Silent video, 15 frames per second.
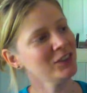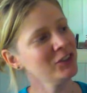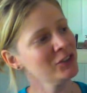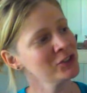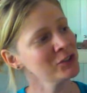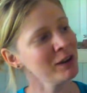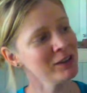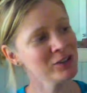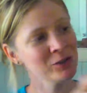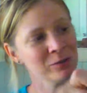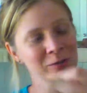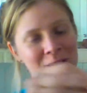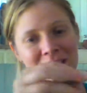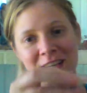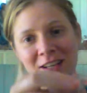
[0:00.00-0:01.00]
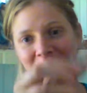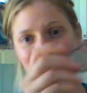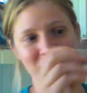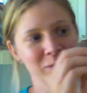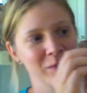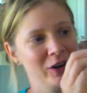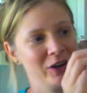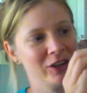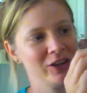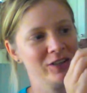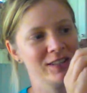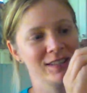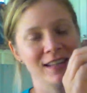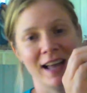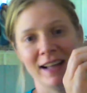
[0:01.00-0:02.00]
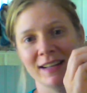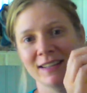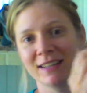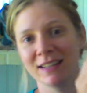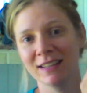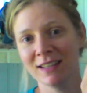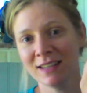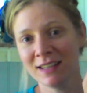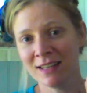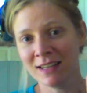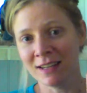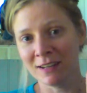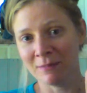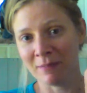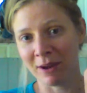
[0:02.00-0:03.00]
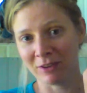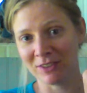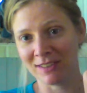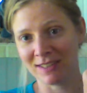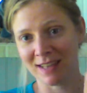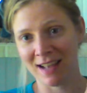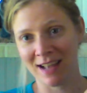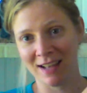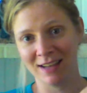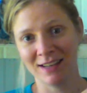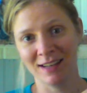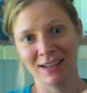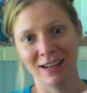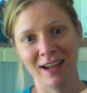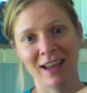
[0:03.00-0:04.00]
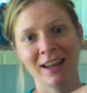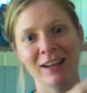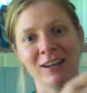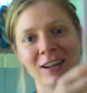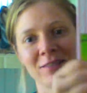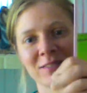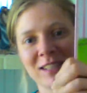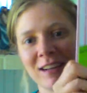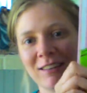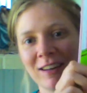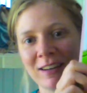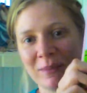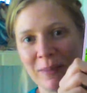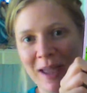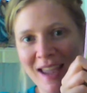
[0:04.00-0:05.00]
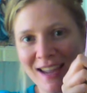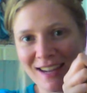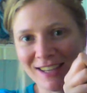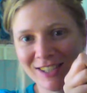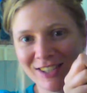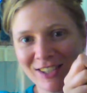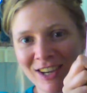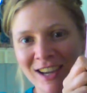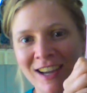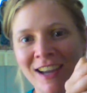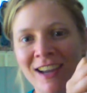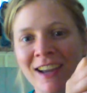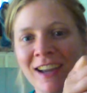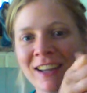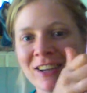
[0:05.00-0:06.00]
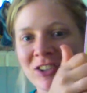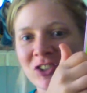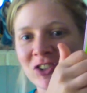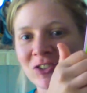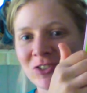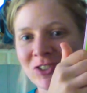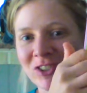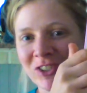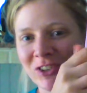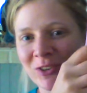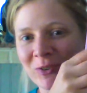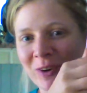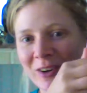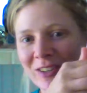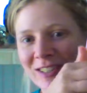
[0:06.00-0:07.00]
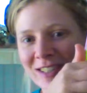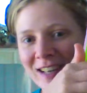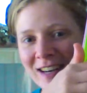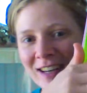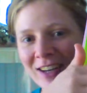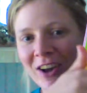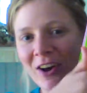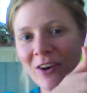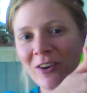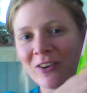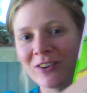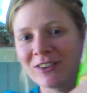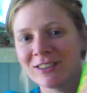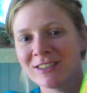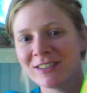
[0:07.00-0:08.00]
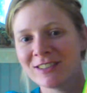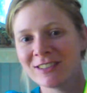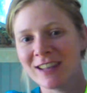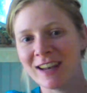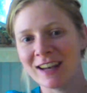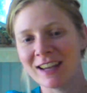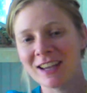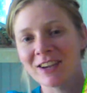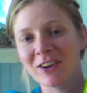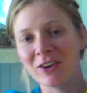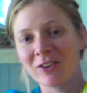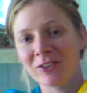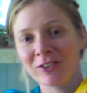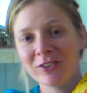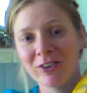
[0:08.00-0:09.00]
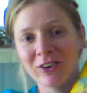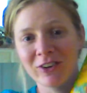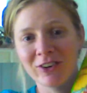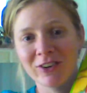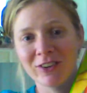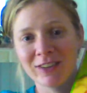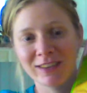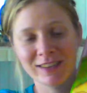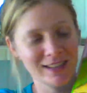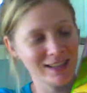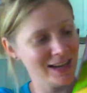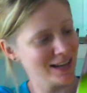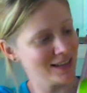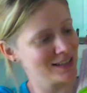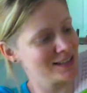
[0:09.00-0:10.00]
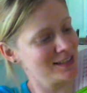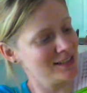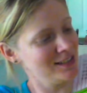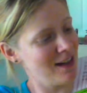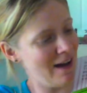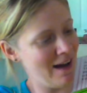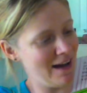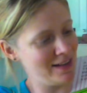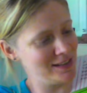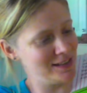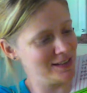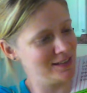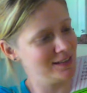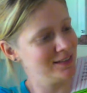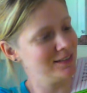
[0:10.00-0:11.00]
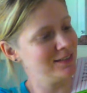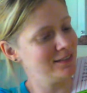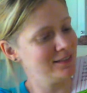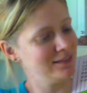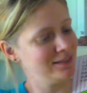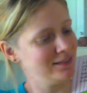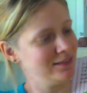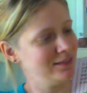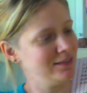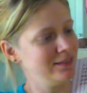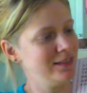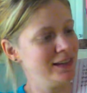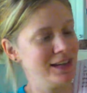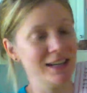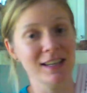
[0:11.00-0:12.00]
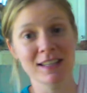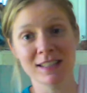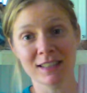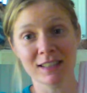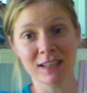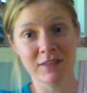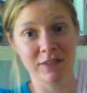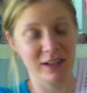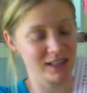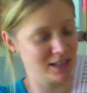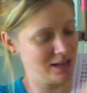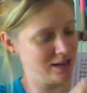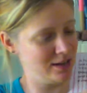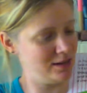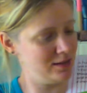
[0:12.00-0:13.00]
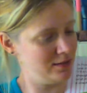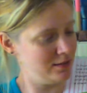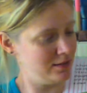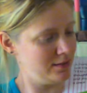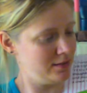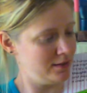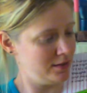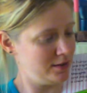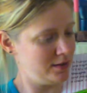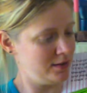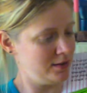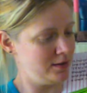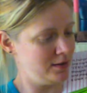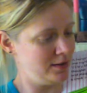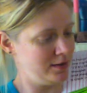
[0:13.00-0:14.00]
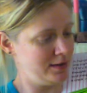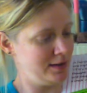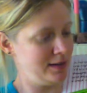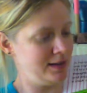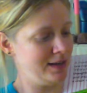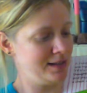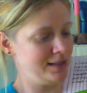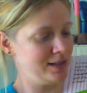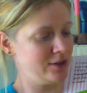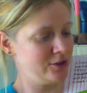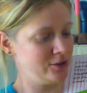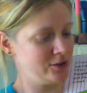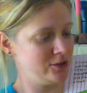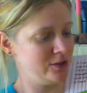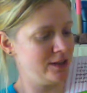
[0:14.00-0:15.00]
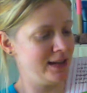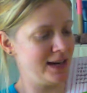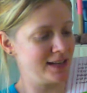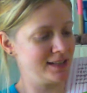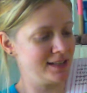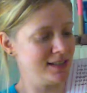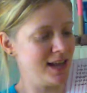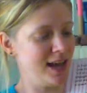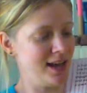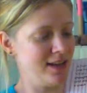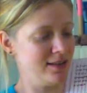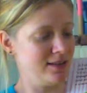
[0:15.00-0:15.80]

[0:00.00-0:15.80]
So as you're reading through the book, you slide the mouse in, and it comes out on the page, and it shows you where it's going to go so that it can go through the next slot. And it easily fits in, and as it goes through the next slot,